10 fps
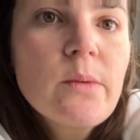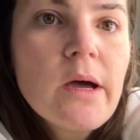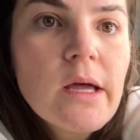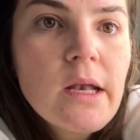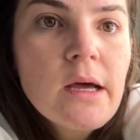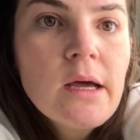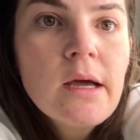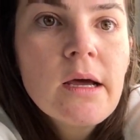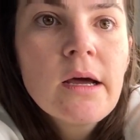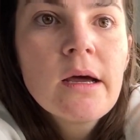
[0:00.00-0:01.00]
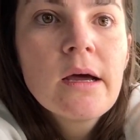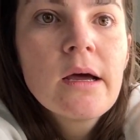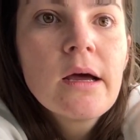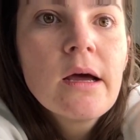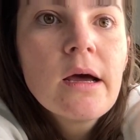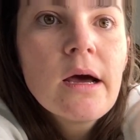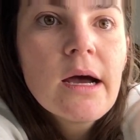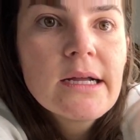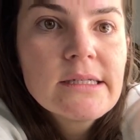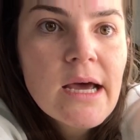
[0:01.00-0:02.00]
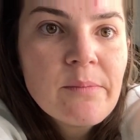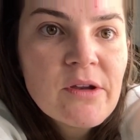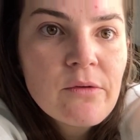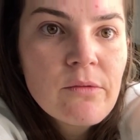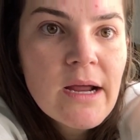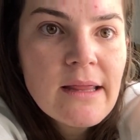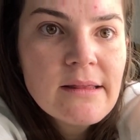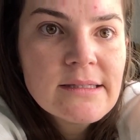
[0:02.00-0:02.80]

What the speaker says: one. I topped it right in the